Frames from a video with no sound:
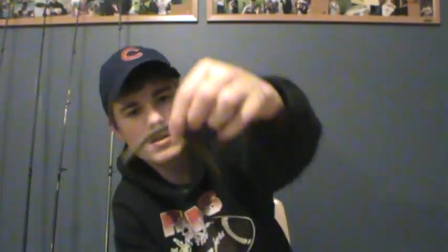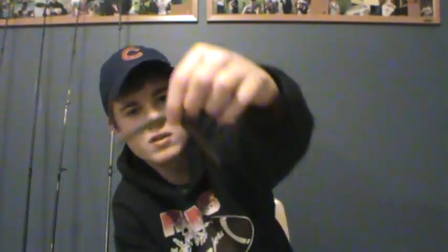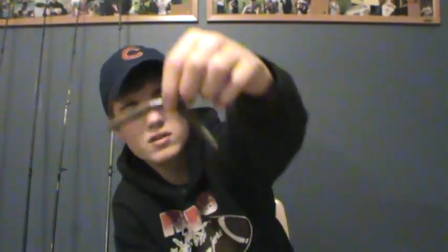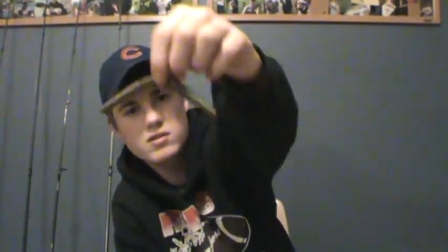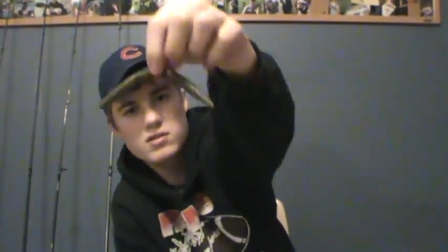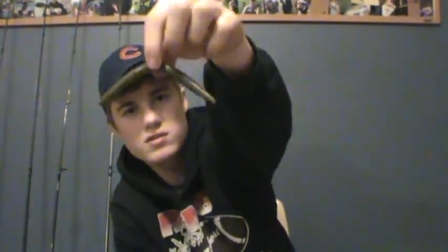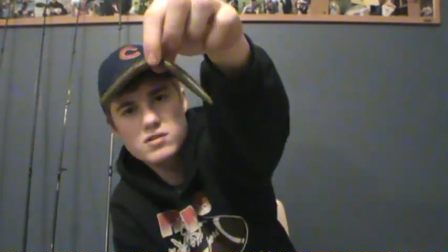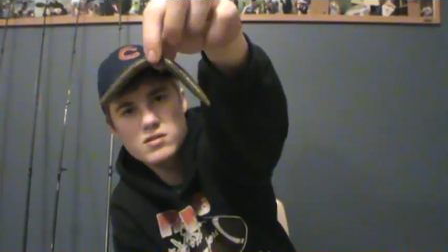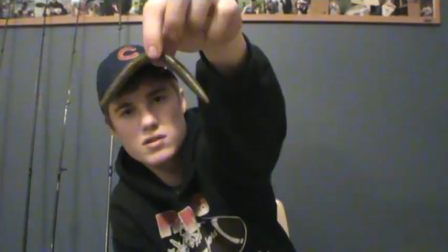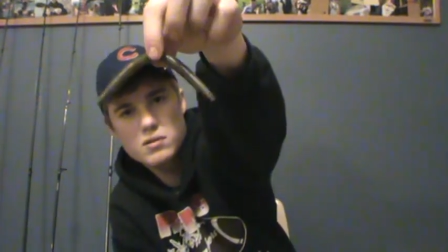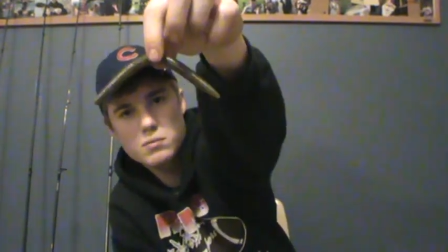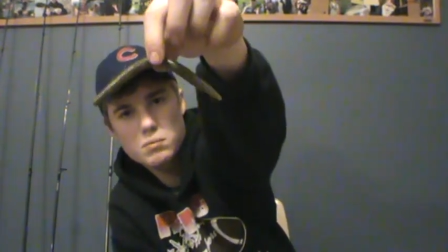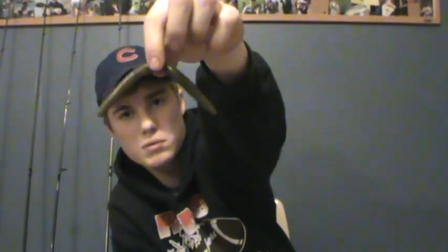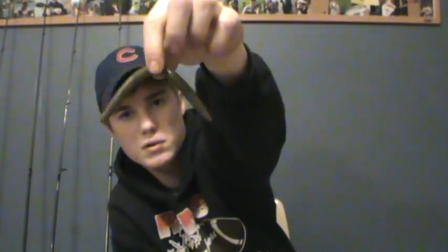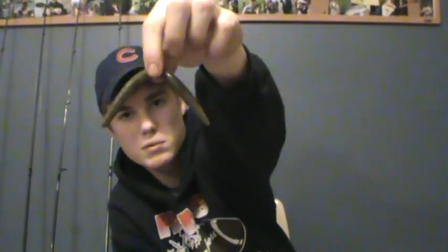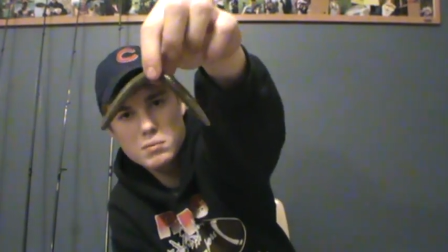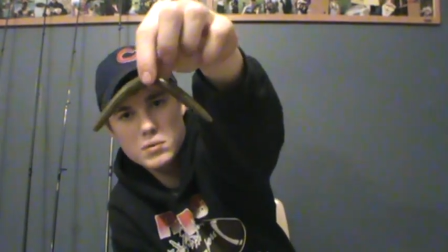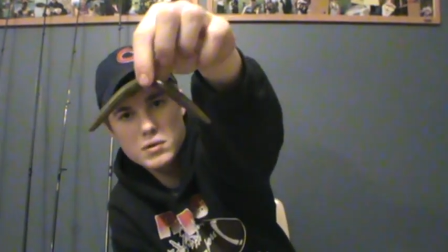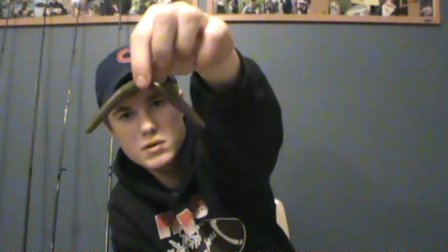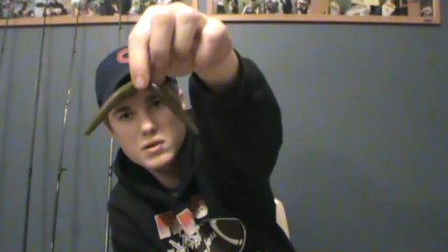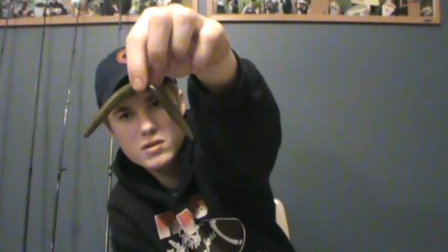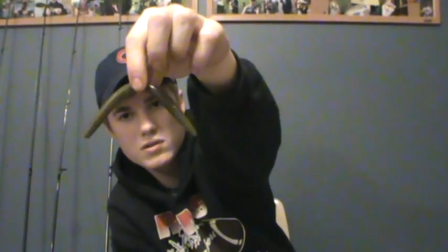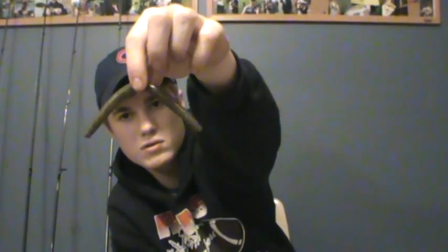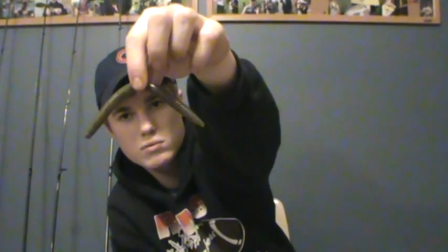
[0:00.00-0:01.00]
This is a
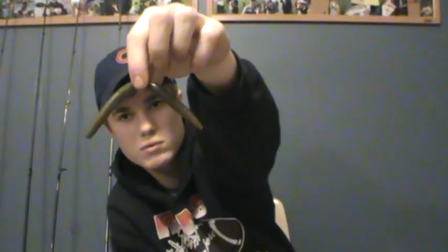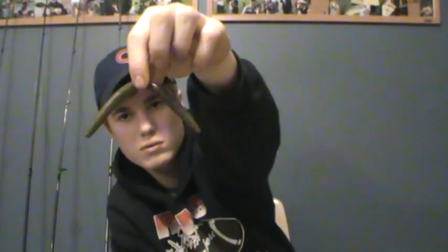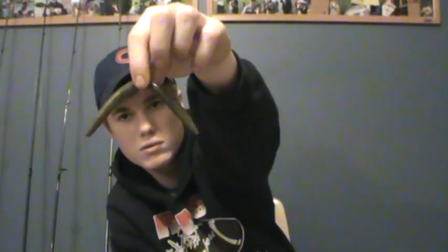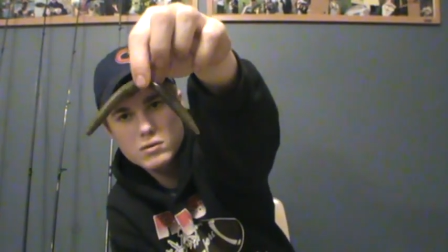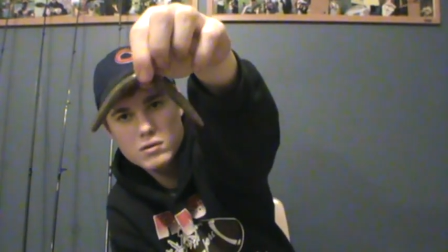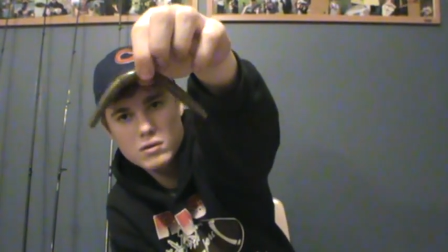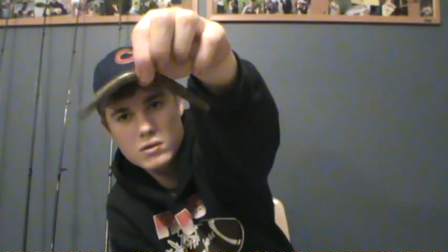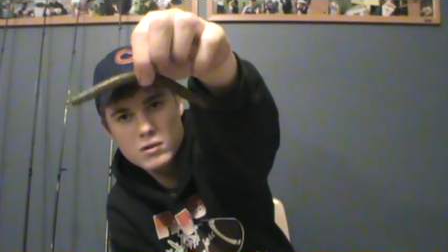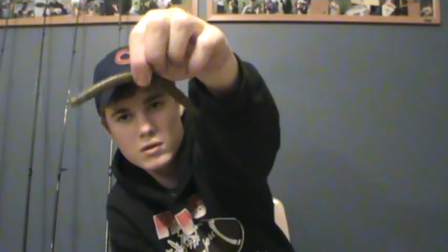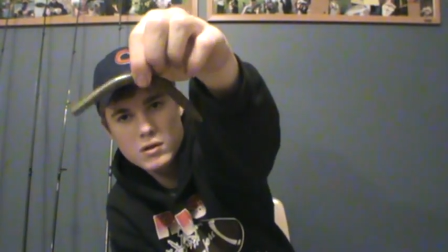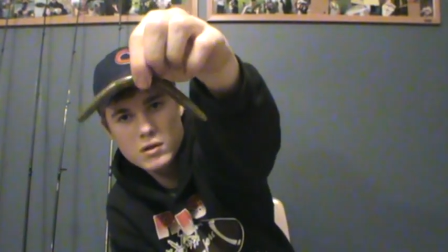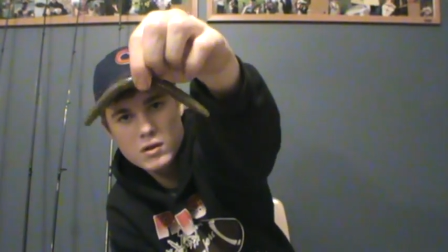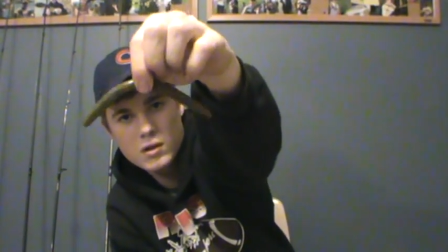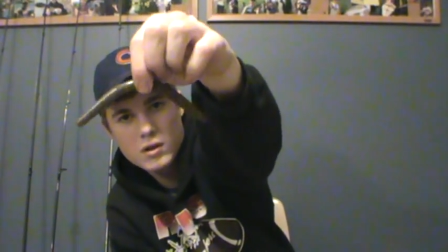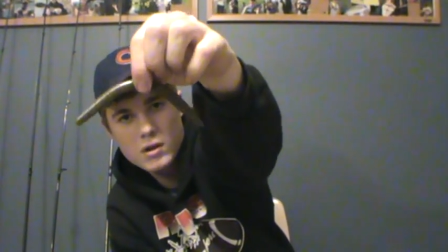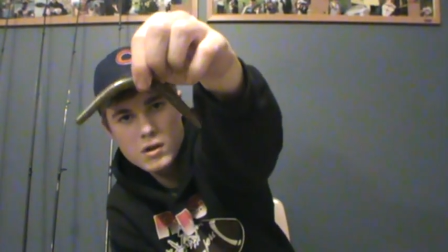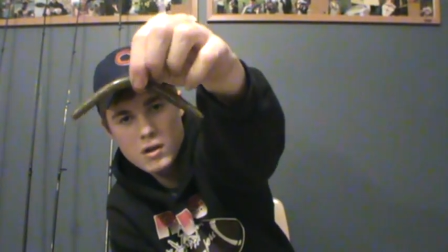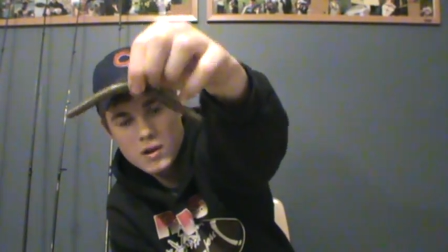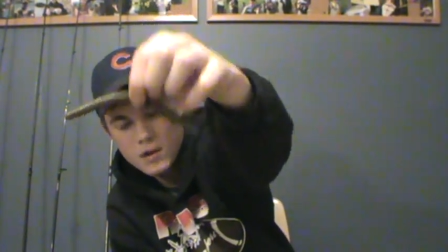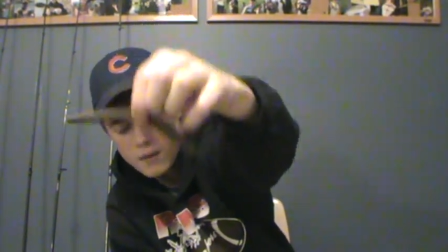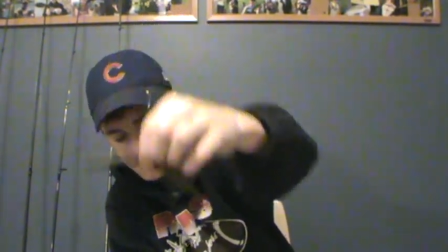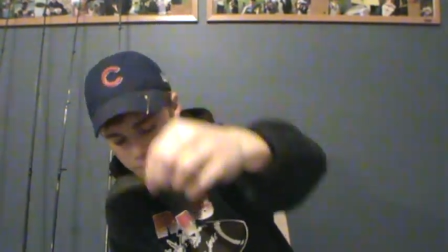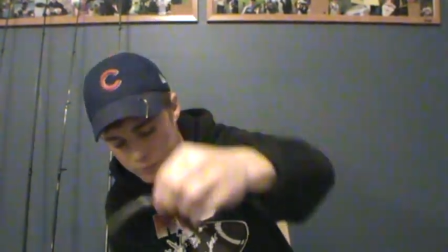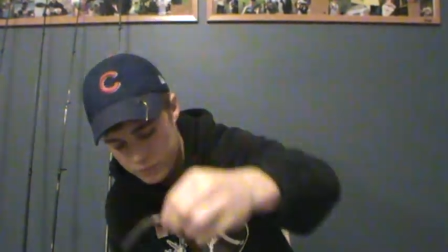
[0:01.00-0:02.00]
BPS one.
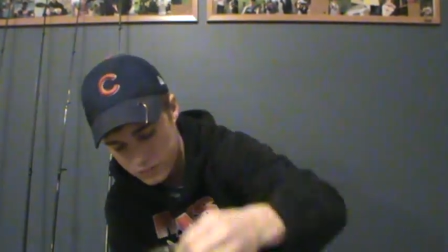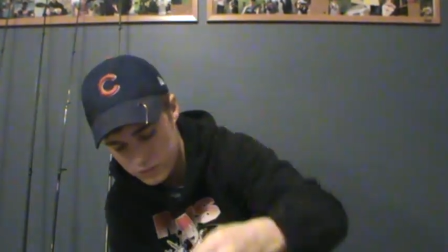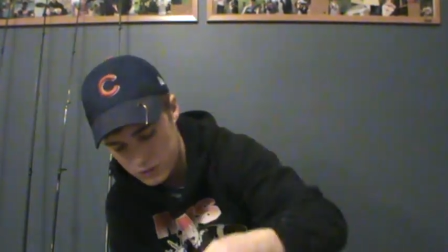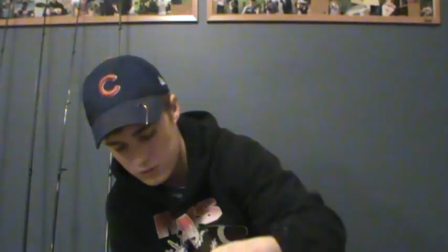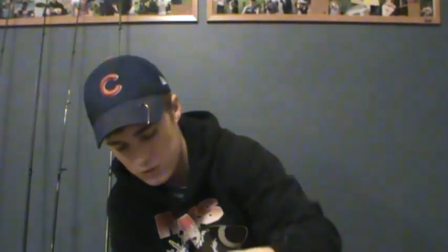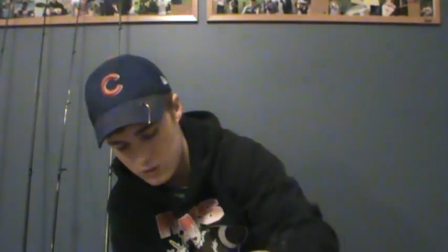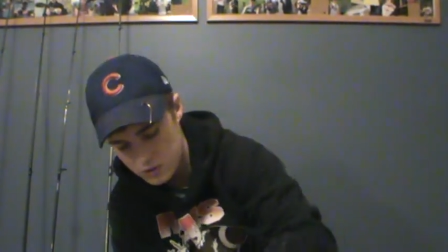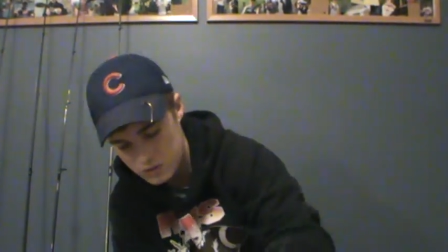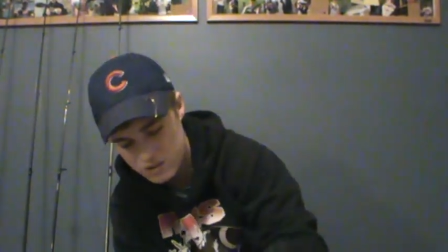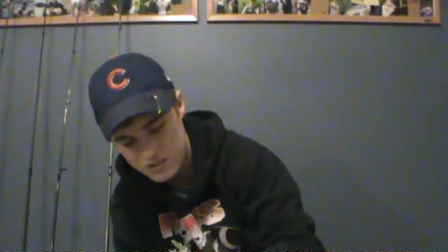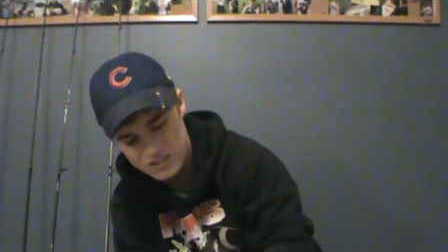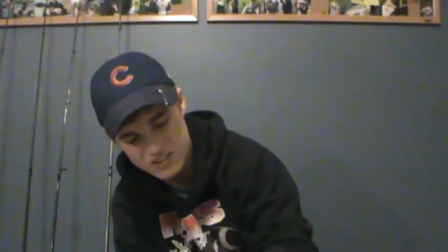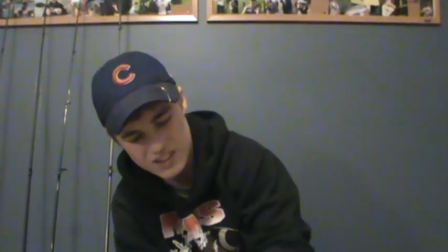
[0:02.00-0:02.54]
They